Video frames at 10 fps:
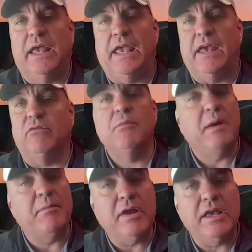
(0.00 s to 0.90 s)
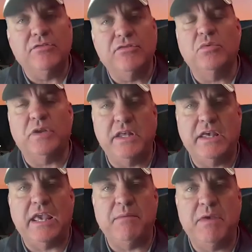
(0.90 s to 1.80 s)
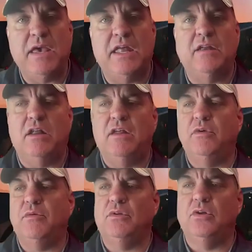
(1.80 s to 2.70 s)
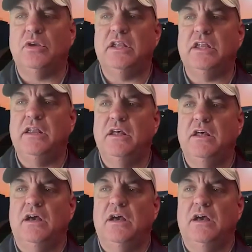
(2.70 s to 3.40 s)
And remember, Andrew, when he came in and we were looking at,